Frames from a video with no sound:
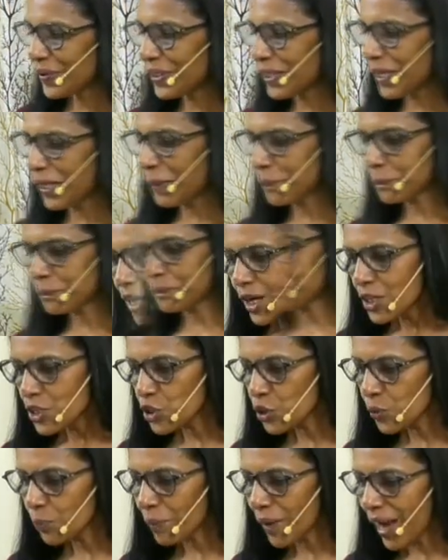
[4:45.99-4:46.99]
Okay,
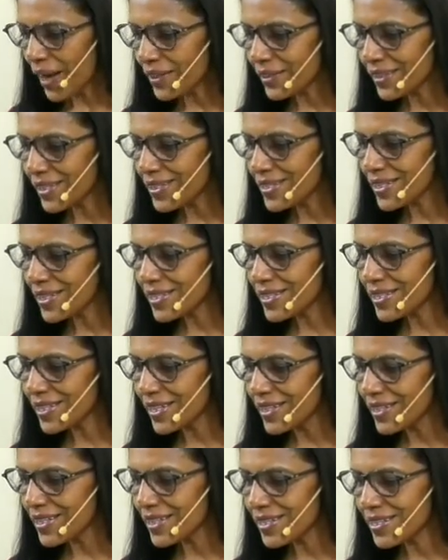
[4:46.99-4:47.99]
so practicing
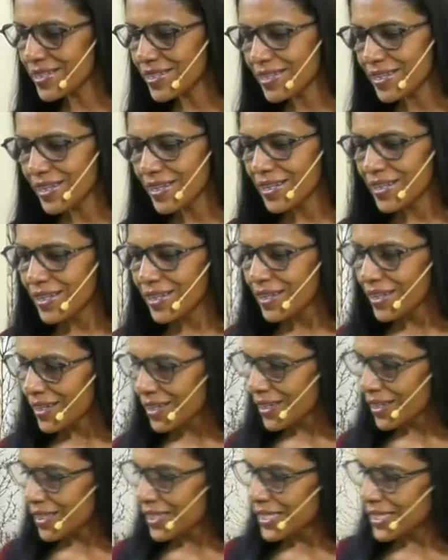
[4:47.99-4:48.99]
sin is
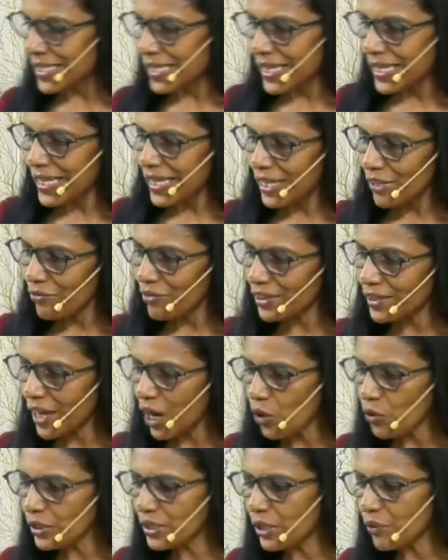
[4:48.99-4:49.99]
sinning
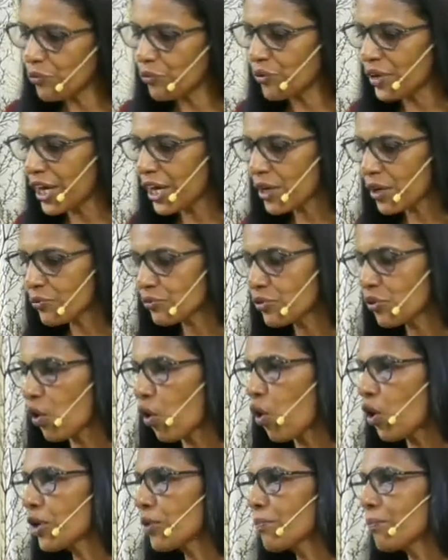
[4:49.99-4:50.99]
without the fear of
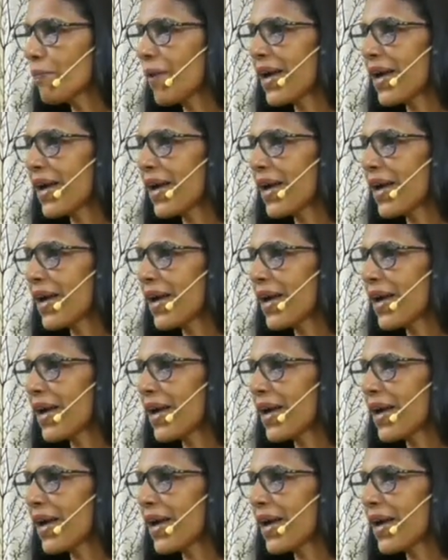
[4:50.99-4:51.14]
God.